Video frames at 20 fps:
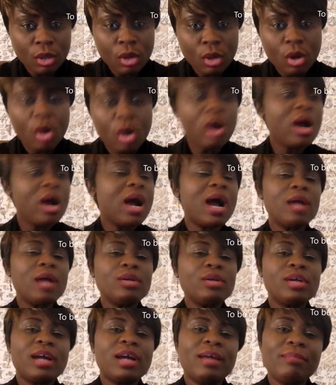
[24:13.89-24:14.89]
or how
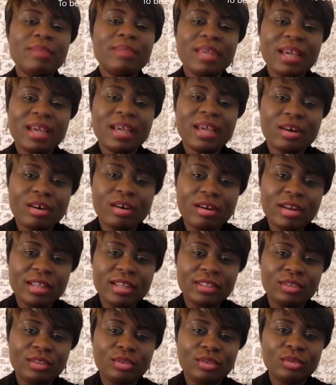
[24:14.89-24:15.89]
you can be
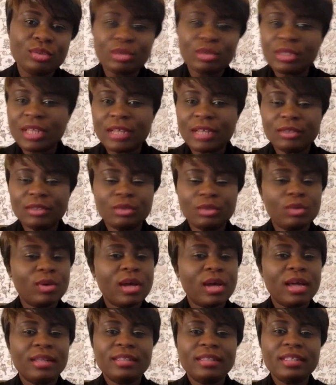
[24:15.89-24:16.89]
encouraged to know that you don't
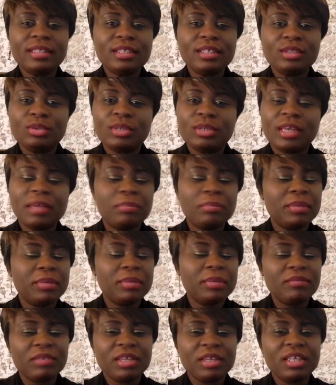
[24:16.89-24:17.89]
need to keep
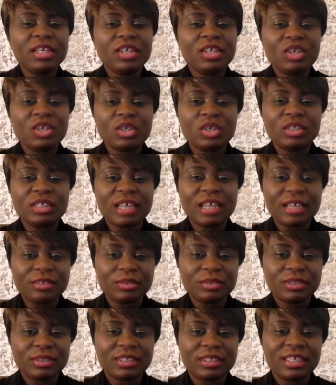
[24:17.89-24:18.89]
living in your
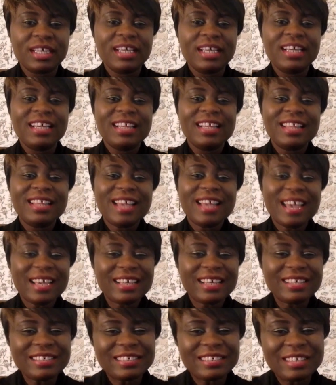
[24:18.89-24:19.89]
shadows. Thank
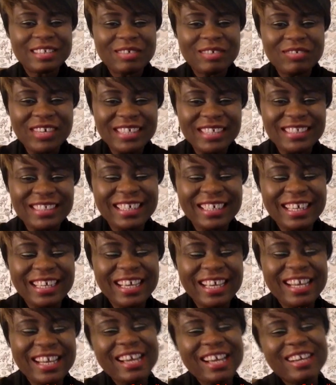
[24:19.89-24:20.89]
you so much
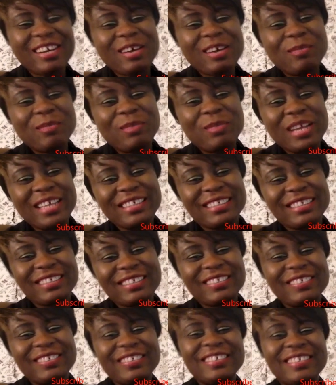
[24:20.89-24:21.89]
again, and God bless
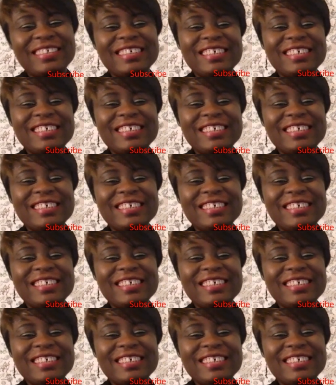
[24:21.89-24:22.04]
you.